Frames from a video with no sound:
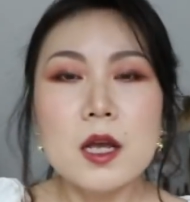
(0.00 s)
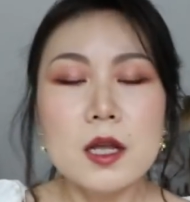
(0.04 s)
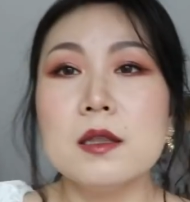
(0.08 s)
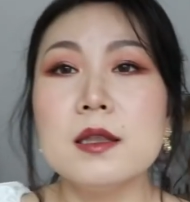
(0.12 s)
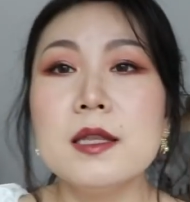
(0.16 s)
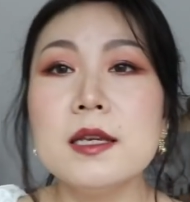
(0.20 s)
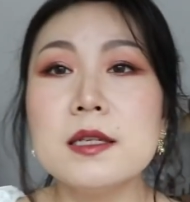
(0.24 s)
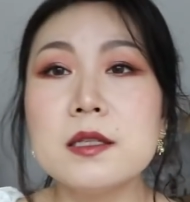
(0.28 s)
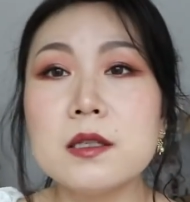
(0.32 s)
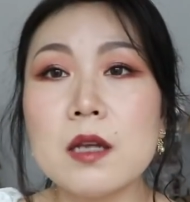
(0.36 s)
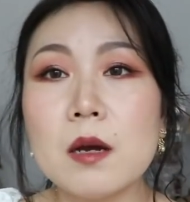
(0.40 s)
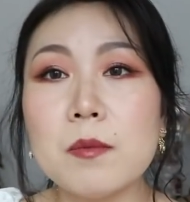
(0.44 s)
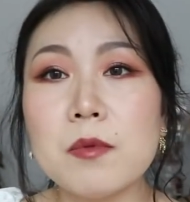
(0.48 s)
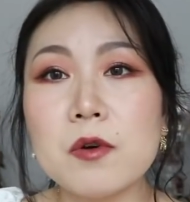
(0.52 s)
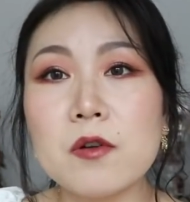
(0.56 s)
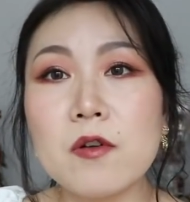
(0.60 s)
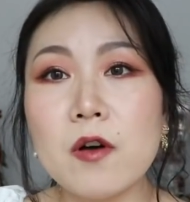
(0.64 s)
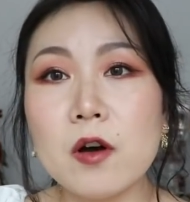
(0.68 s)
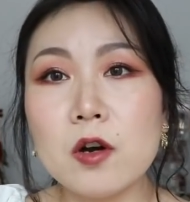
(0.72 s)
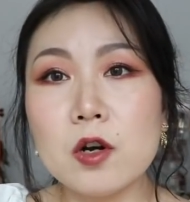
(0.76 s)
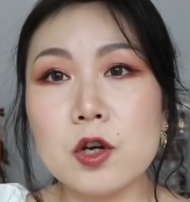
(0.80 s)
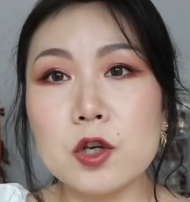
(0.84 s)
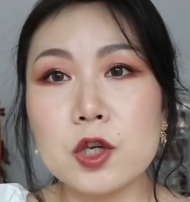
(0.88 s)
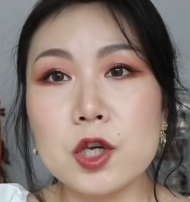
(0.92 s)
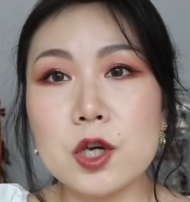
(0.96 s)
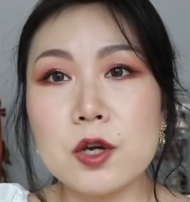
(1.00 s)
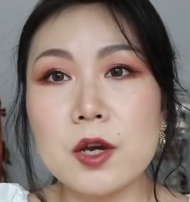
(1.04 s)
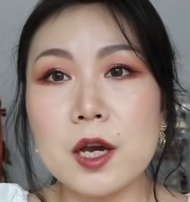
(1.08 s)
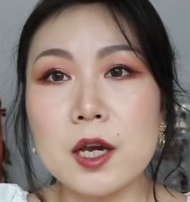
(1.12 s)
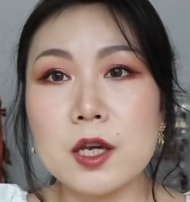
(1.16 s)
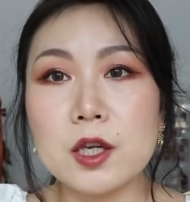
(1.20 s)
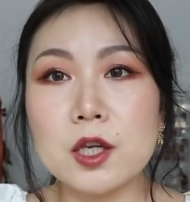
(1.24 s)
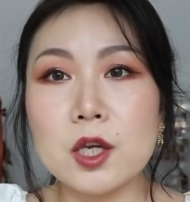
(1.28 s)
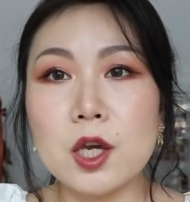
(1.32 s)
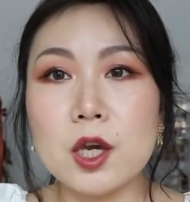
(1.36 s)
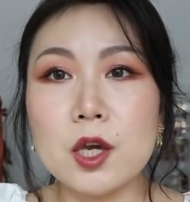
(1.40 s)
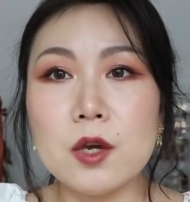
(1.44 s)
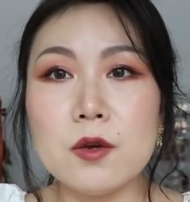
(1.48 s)
This type of color you can
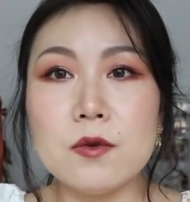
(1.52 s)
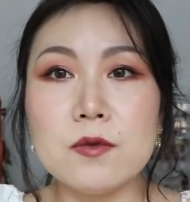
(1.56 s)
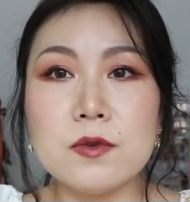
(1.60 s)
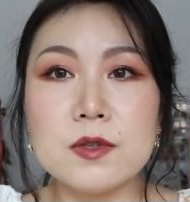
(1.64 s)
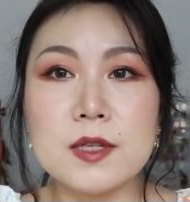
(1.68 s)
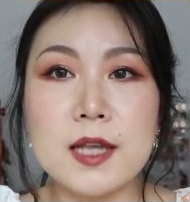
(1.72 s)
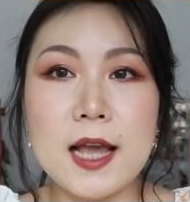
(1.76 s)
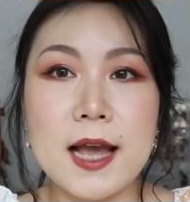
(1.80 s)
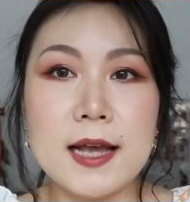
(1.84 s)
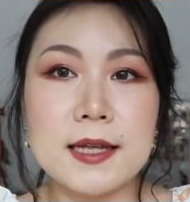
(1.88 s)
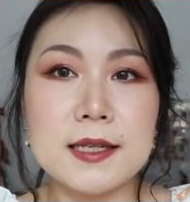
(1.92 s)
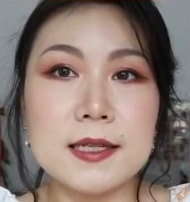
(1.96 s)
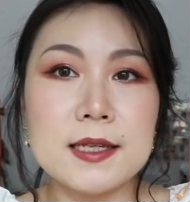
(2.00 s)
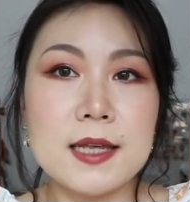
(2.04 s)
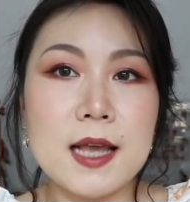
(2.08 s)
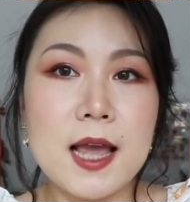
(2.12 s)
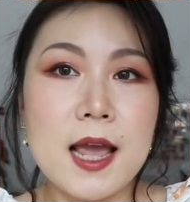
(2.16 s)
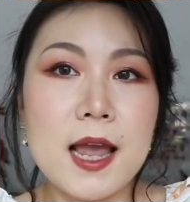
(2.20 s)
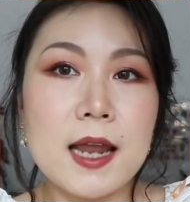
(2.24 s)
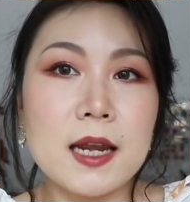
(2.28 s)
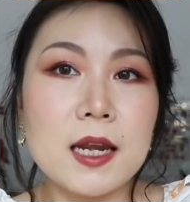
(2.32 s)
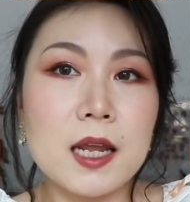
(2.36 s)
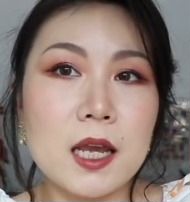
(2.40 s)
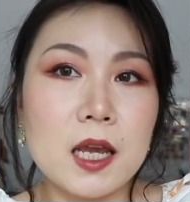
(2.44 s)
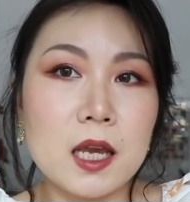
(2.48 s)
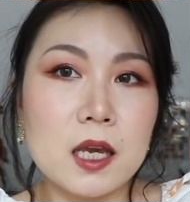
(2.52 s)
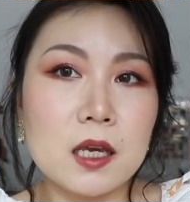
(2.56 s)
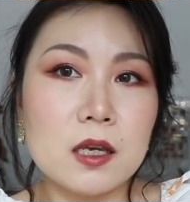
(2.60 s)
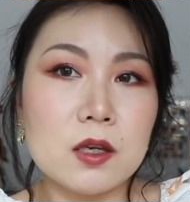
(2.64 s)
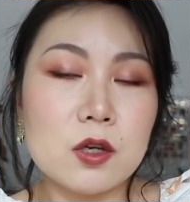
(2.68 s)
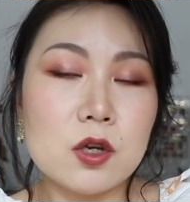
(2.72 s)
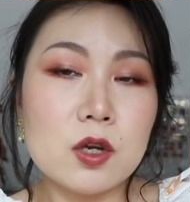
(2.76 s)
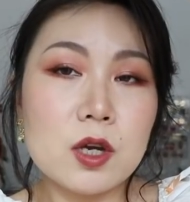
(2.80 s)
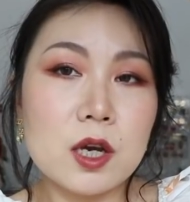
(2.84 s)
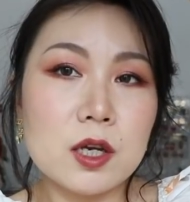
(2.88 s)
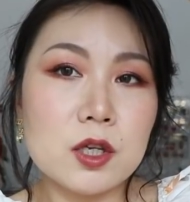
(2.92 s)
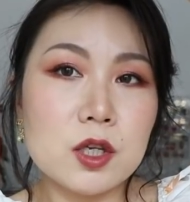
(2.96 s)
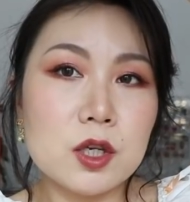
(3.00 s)
use as
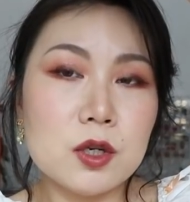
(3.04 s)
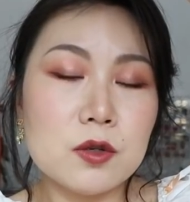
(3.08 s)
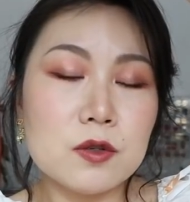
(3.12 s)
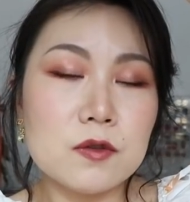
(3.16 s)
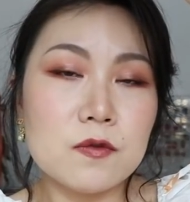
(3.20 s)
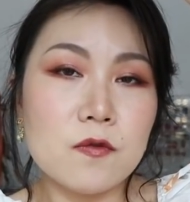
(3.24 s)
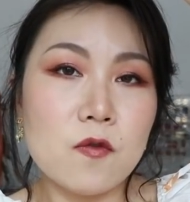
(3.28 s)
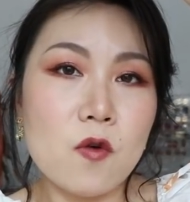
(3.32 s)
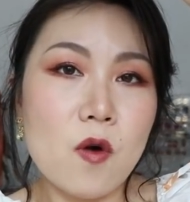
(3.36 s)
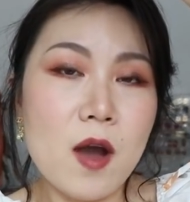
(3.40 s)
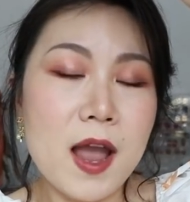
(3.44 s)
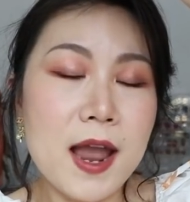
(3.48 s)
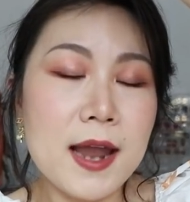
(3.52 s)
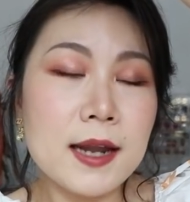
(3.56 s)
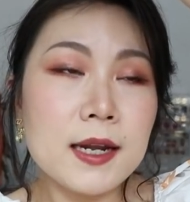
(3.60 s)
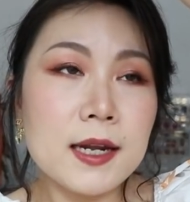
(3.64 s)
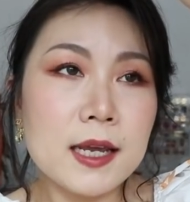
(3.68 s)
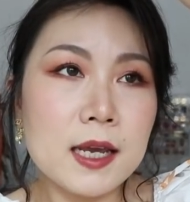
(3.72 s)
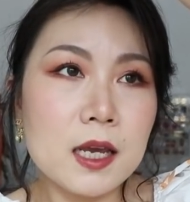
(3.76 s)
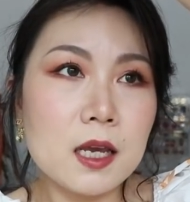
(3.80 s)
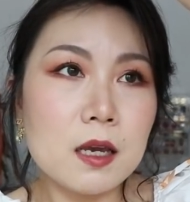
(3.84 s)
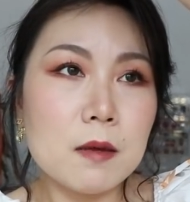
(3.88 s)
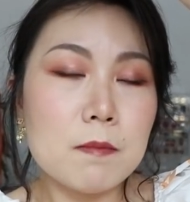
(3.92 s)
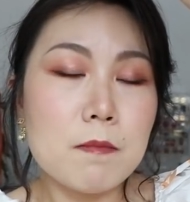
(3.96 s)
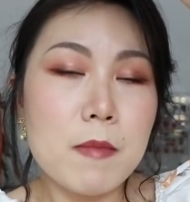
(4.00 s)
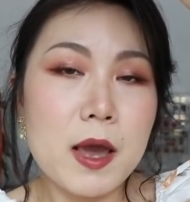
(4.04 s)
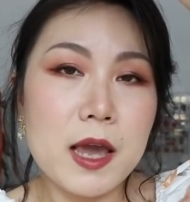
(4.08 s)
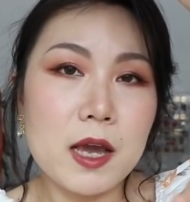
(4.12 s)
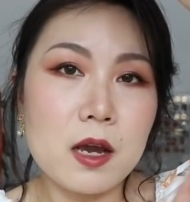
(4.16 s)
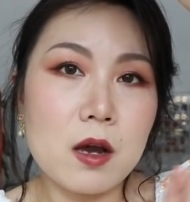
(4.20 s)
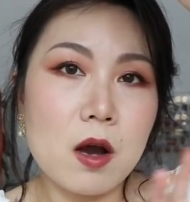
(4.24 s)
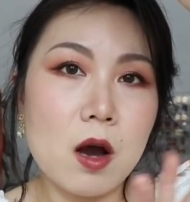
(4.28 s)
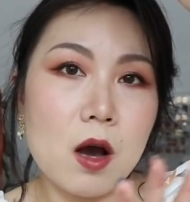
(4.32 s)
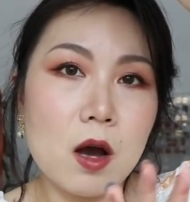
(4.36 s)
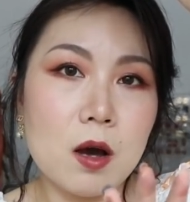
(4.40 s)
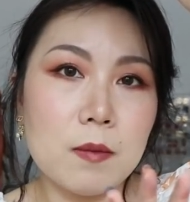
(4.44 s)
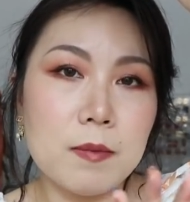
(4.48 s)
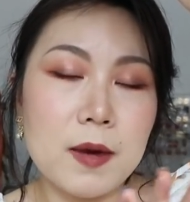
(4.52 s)
you can use for any
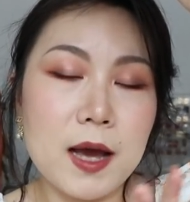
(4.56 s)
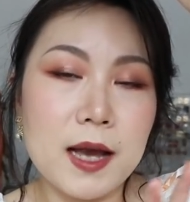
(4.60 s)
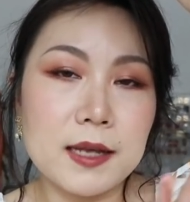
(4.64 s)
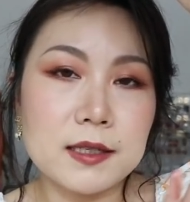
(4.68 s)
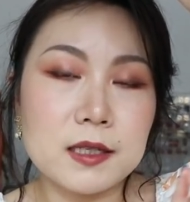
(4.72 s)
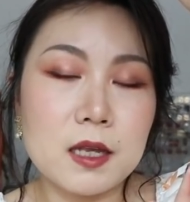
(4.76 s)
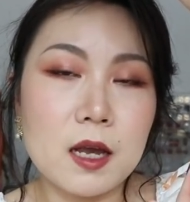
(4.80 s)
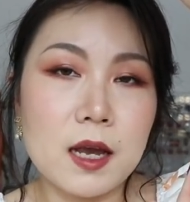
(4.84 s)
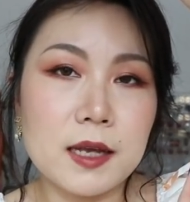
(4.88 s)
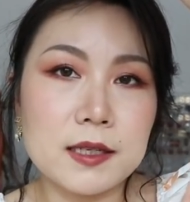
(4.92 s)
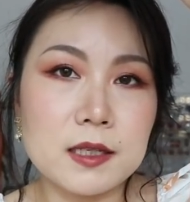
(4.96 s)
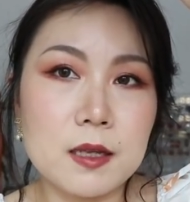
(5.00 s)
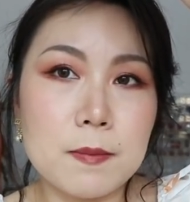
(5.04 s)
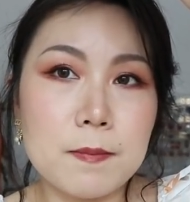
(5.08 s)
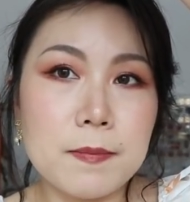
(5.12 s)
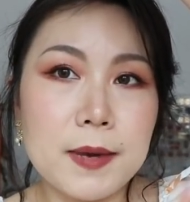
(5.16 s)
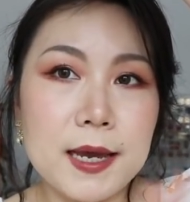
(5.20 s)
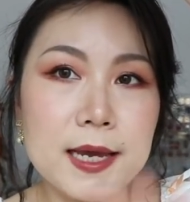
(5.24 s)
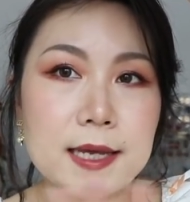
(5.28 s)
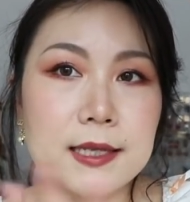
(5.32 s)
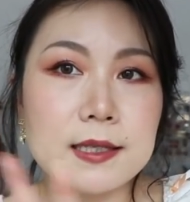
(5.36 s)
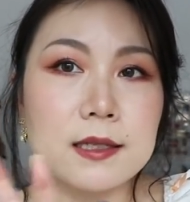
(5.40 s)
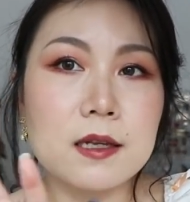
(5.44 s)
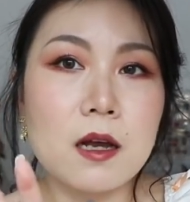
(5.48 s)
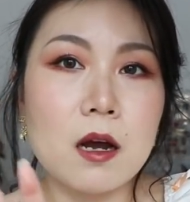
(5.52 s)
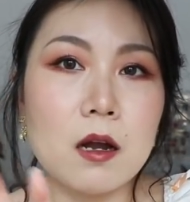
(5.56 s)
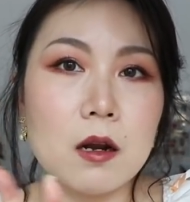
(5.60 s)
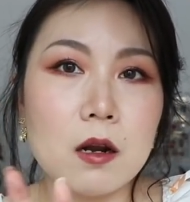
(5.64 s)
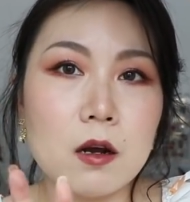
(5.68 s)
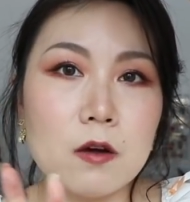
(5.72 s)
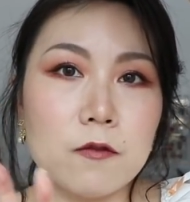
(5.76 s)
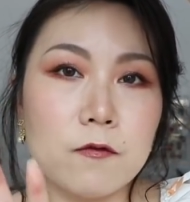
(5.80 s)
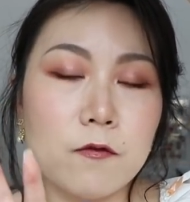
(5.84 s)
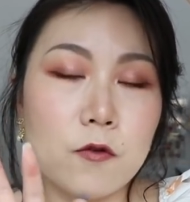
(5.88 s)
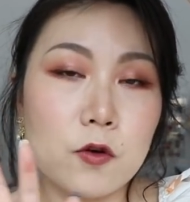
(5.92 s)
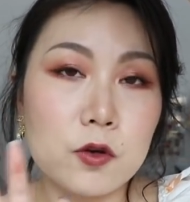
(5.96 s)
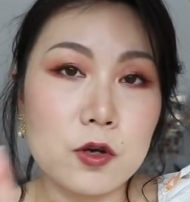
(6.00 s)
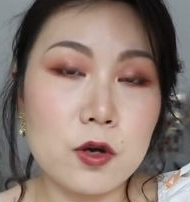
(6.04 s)
makeup as a base color
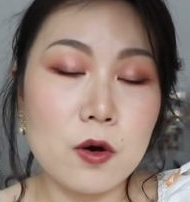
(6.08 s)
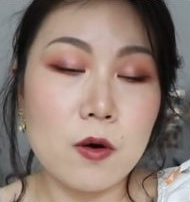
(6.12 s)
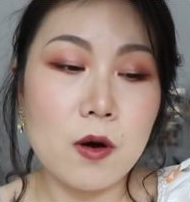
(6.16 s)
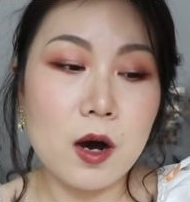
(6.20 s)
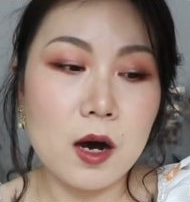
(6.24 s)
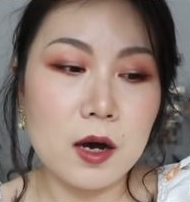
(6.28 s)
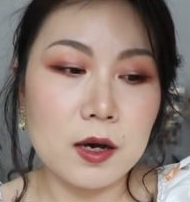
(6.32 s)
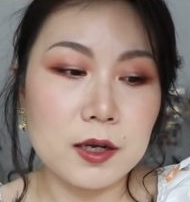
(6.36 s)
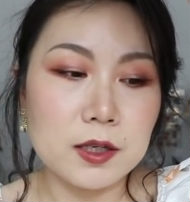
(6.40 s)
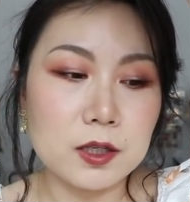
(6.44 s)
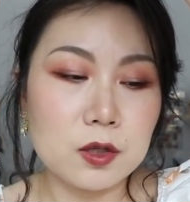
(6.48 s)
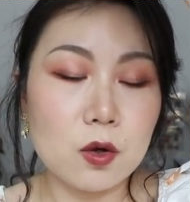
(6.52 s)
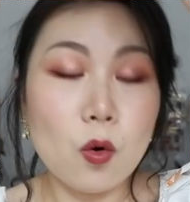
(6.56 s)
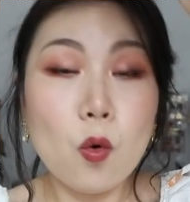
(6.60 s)
for your eyes,